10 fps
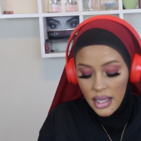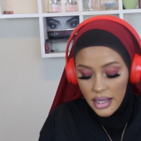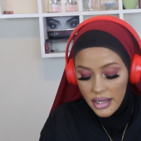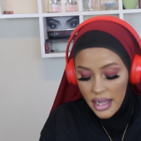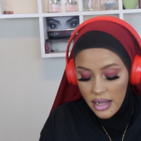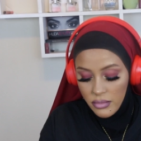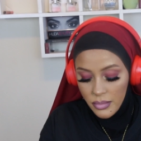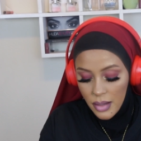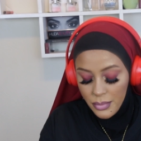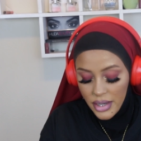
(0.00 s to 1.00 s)
And I
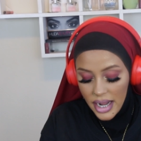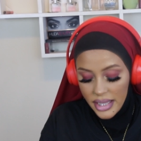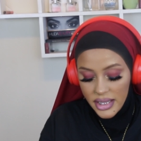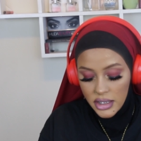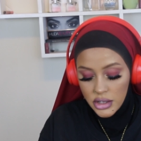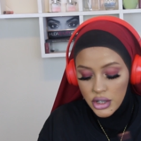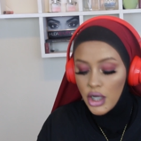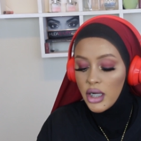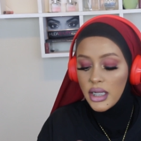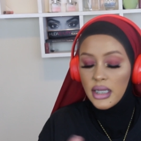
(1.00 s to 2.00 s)
remember I then
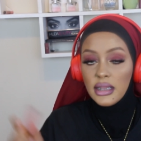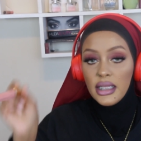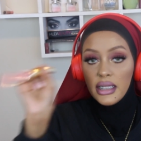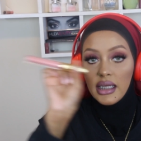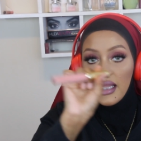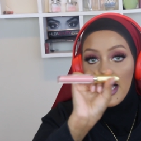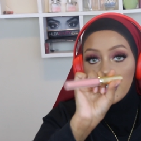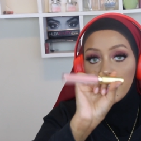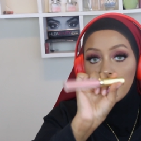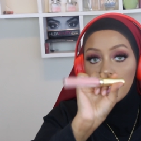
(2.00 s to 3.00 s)
took
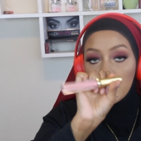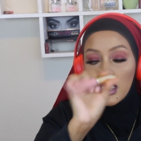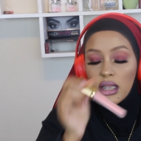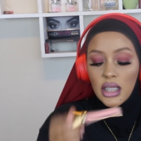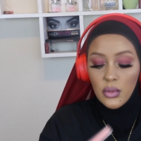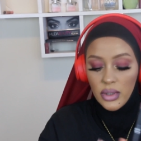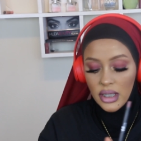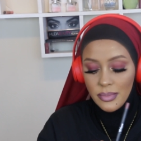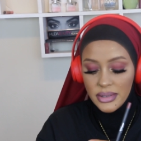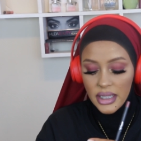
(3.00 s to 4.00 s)
Lanalashes liquid
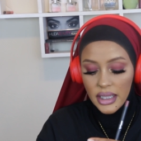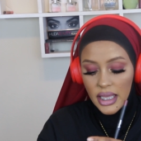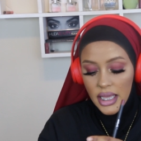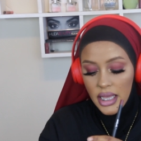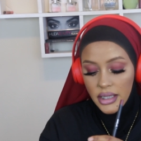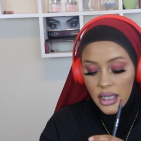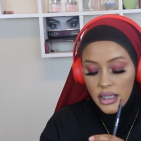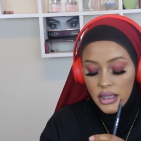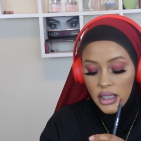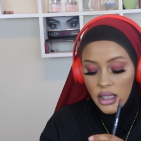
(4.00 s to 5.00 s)
lipstick in
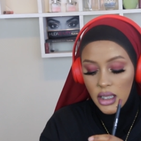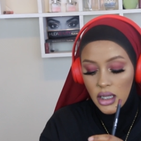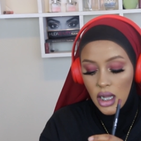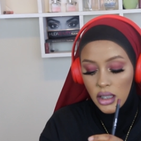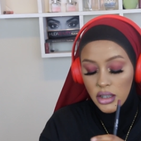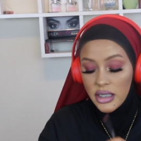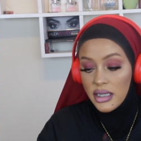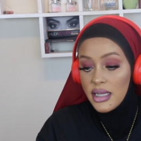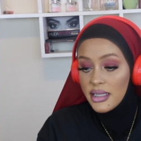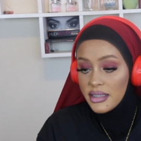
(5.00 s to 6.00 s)
the
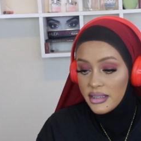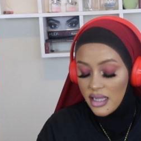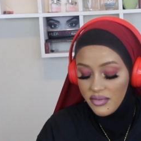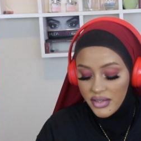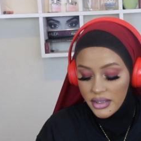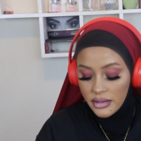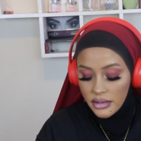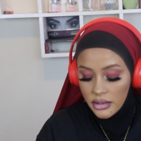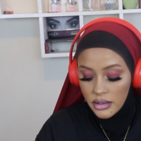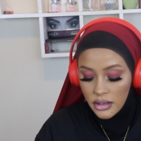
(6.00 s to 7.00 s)
color Stefan,
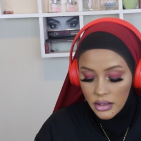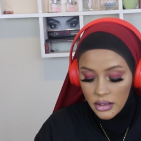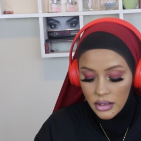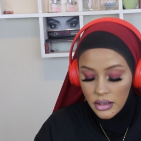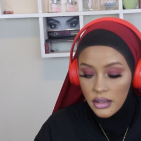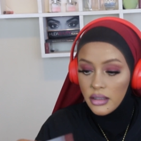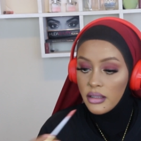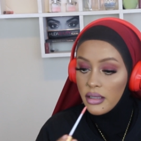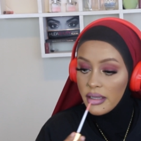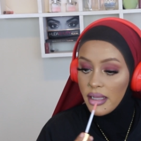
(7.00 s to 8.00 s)

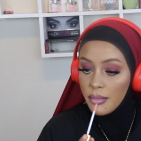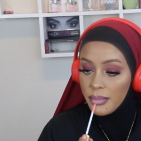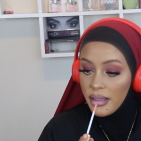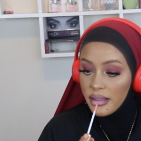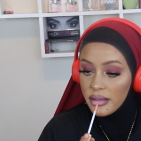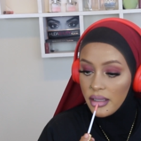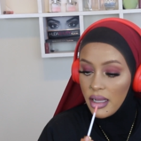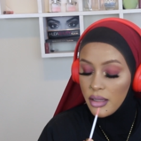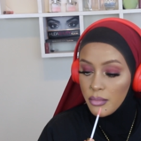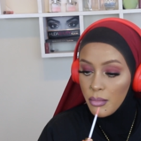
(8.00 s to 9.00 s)
and I applied
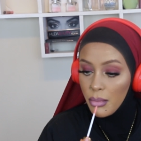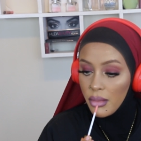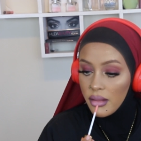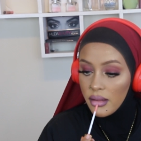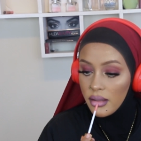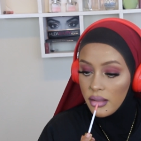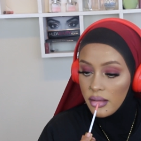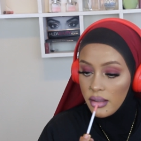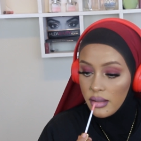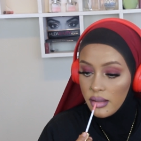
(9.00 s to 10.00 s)
that
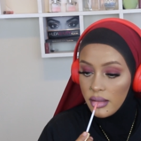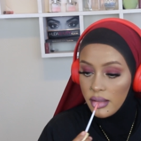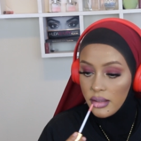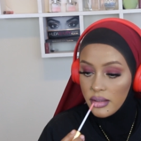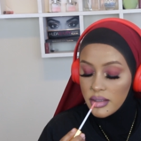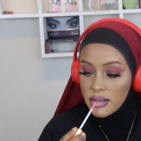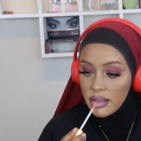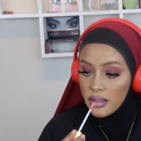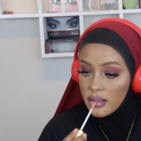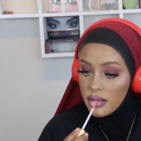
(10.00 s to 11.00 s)
in the
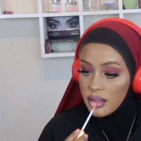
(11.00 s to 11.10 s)
center.